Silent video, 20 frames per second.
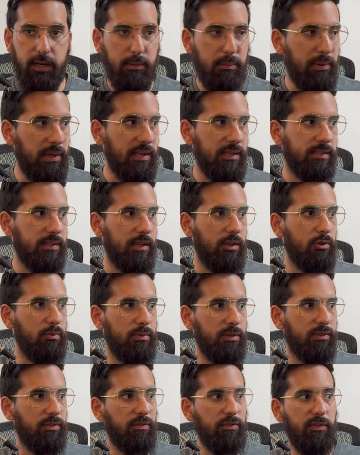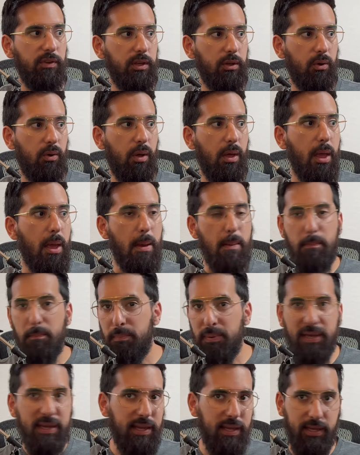and peace that you must feel
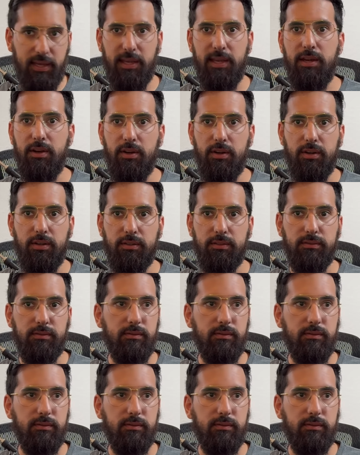being here.